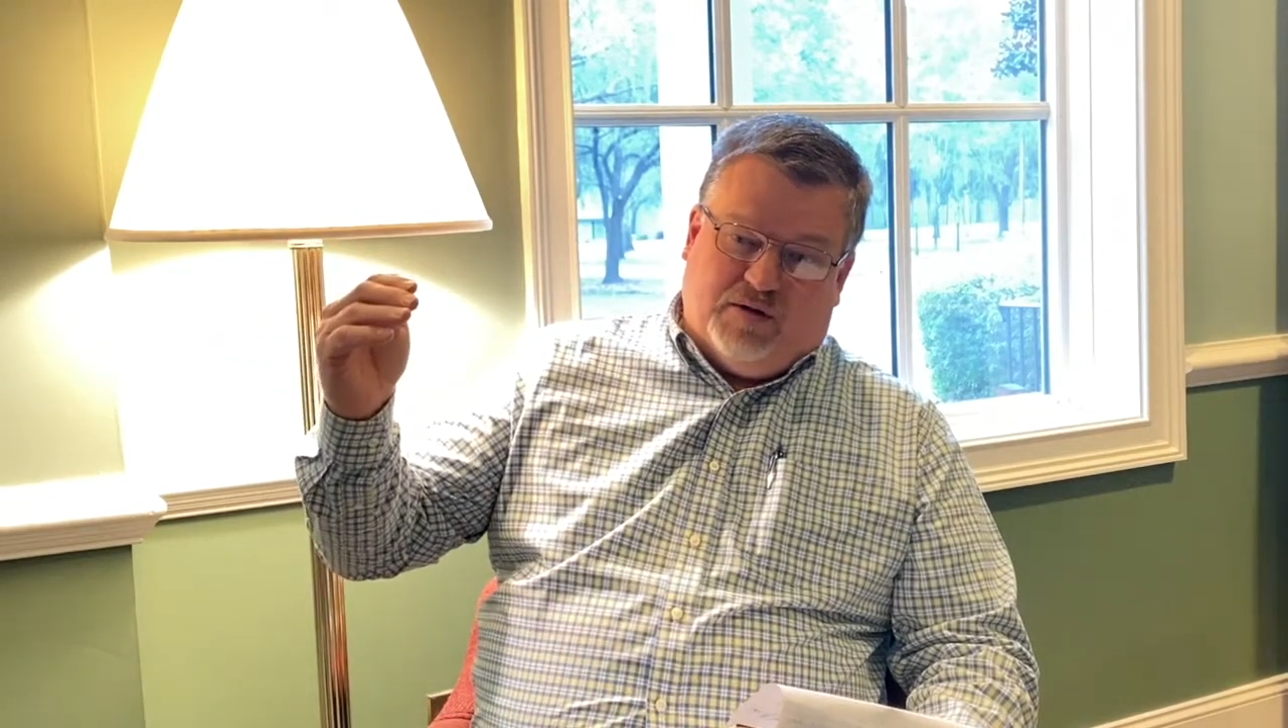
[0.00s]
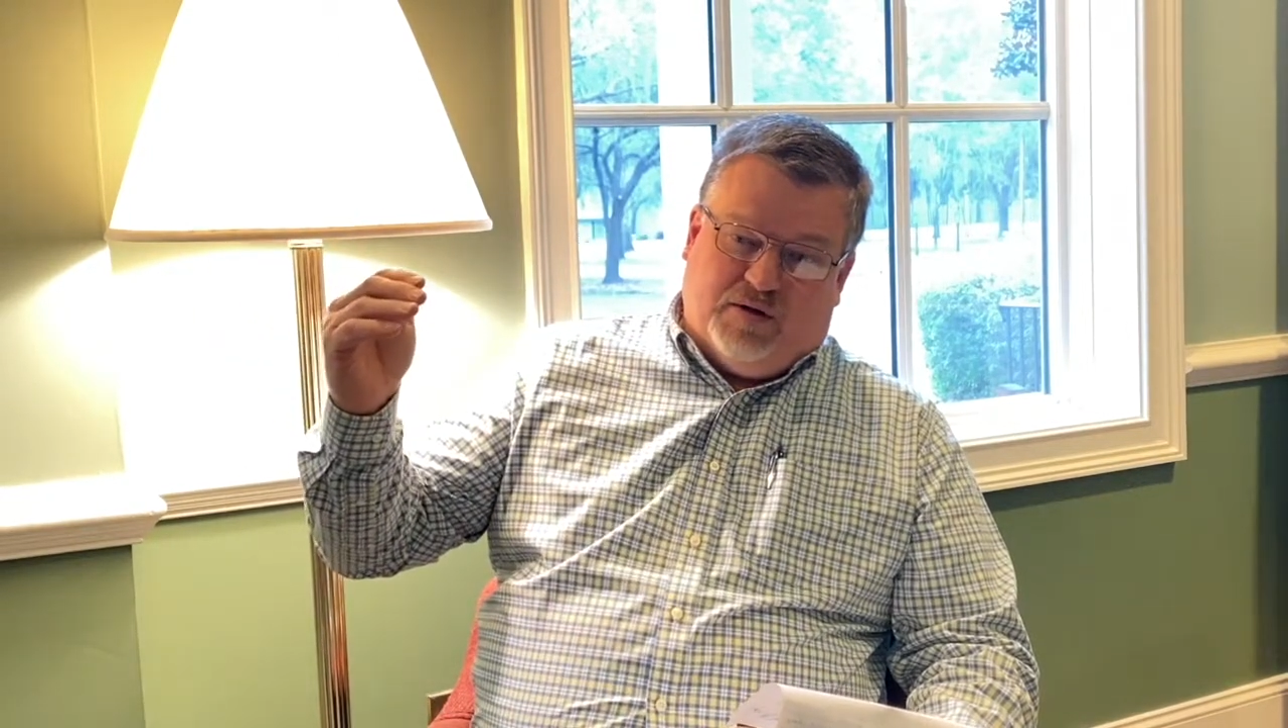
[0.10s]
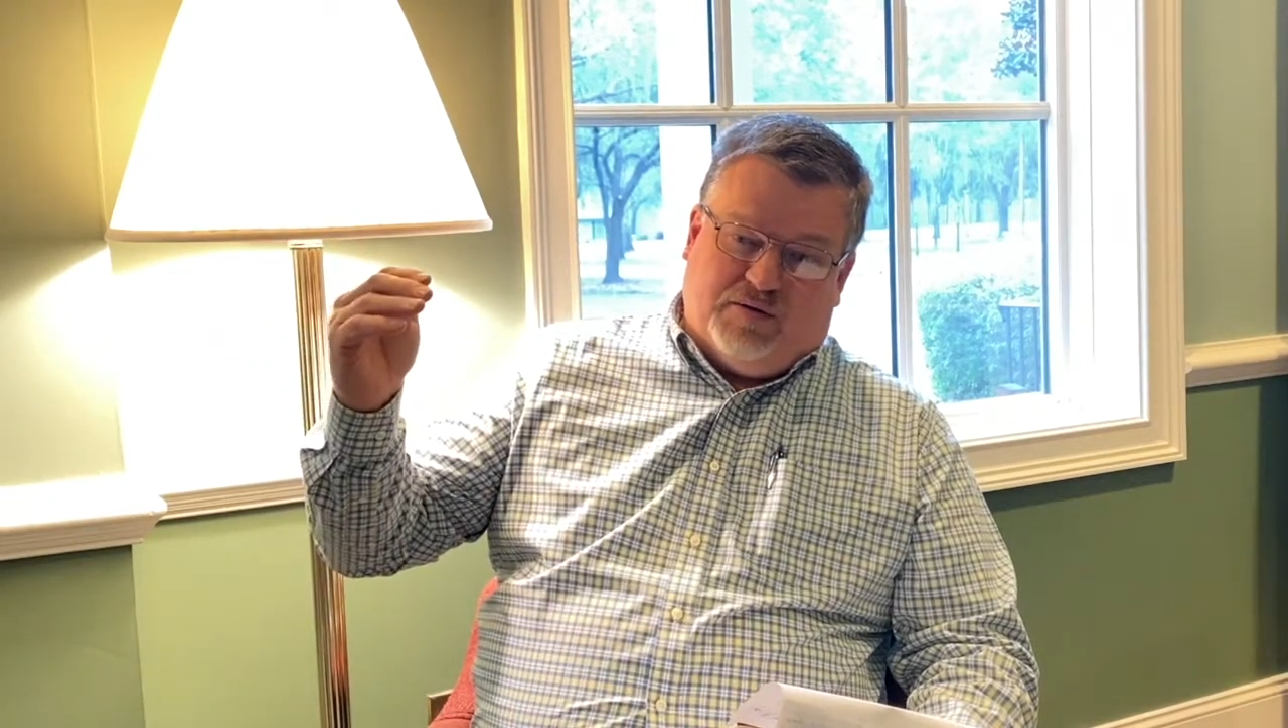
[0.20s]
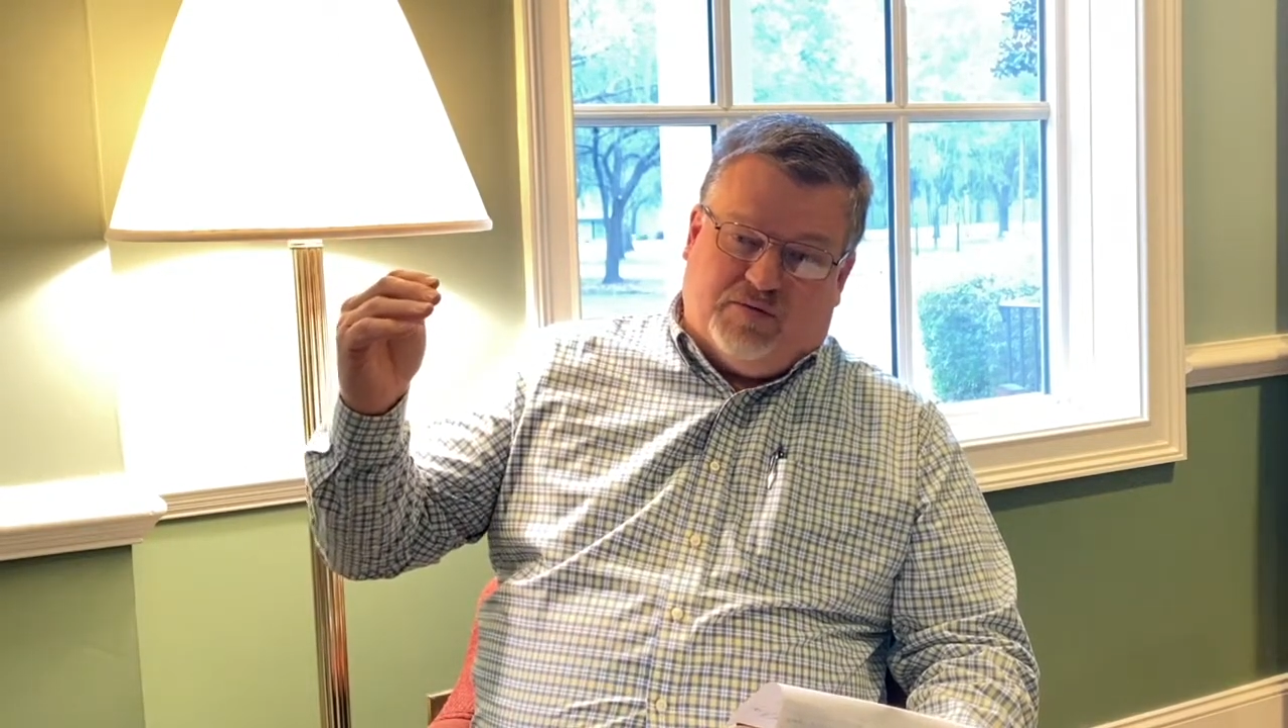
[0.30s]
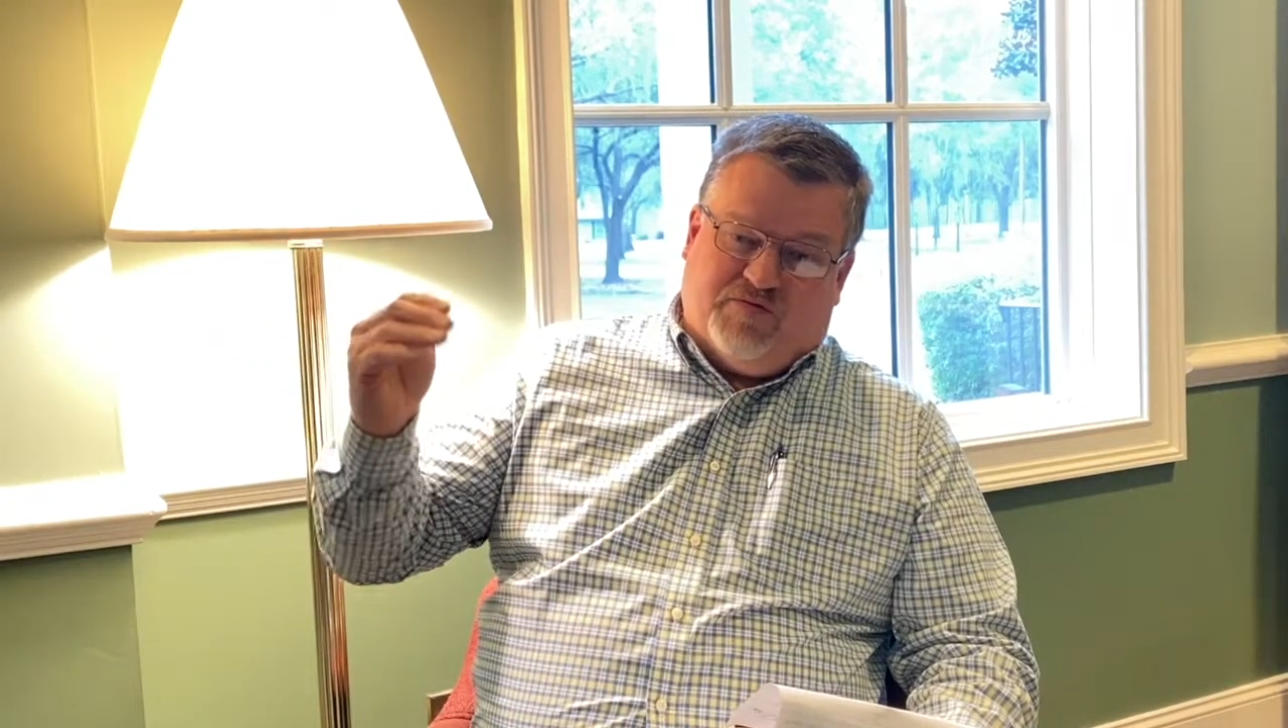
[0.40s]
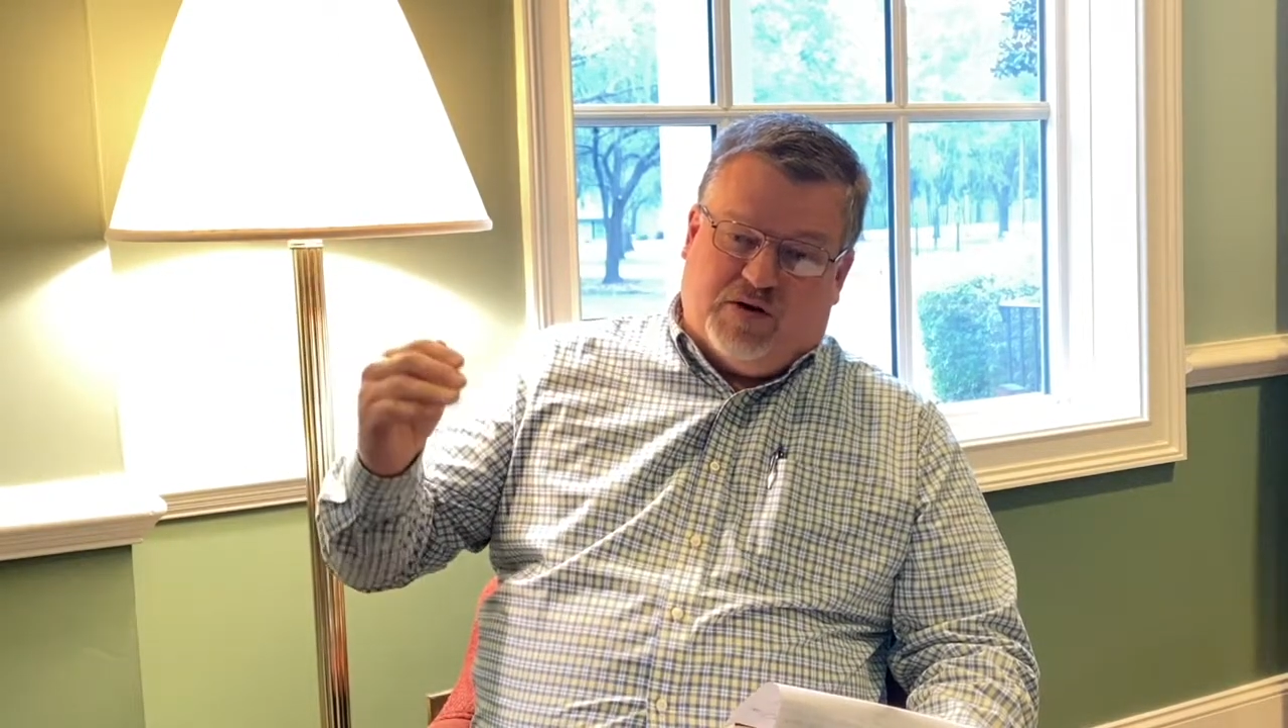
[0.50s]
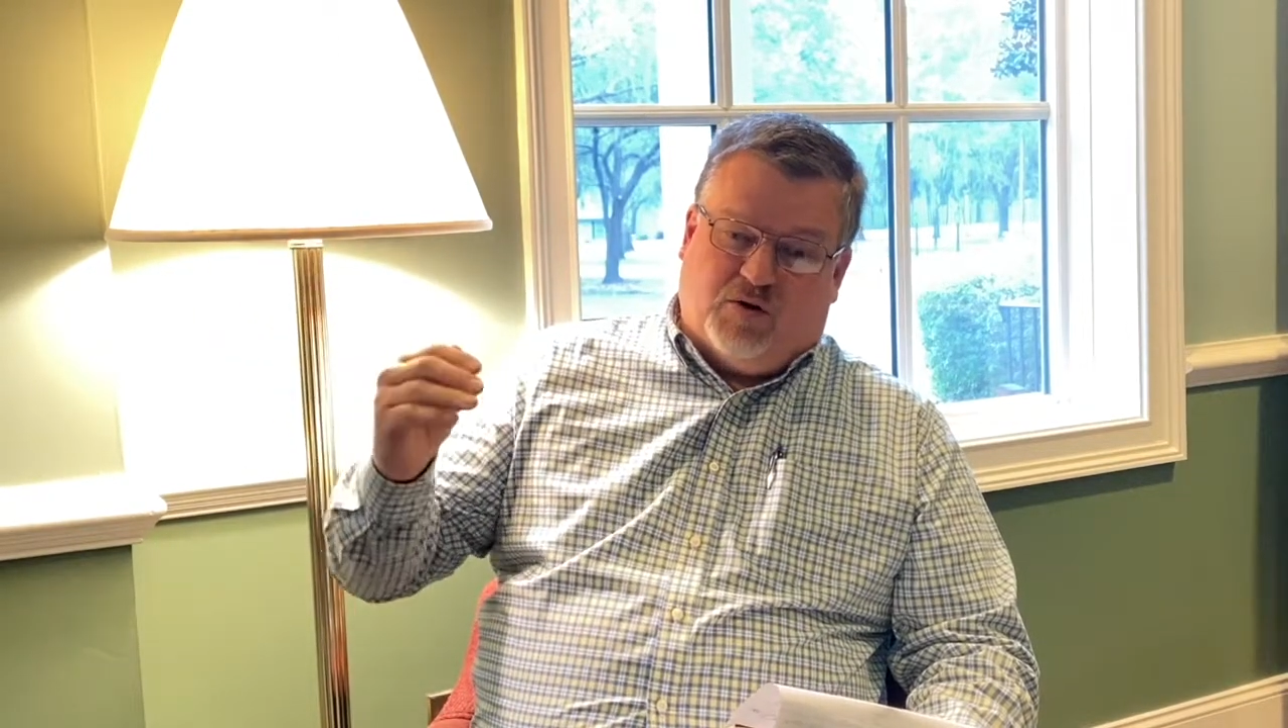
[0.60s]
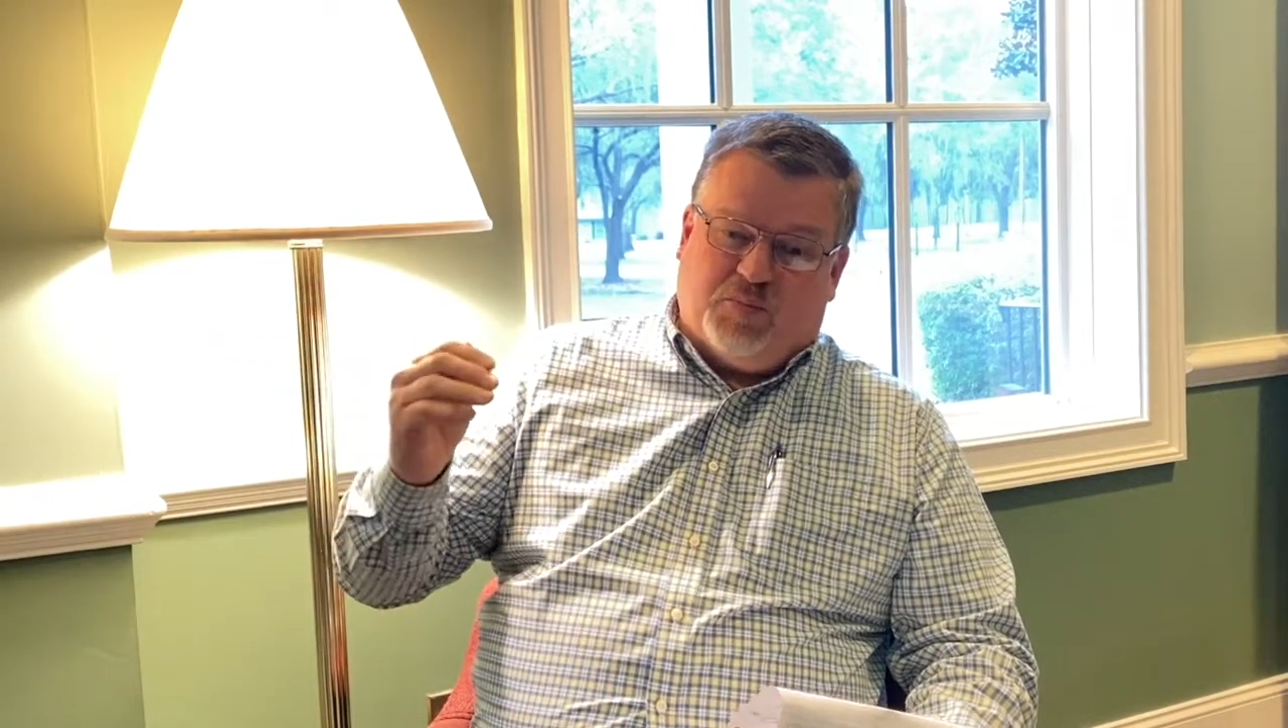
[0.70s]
in the federal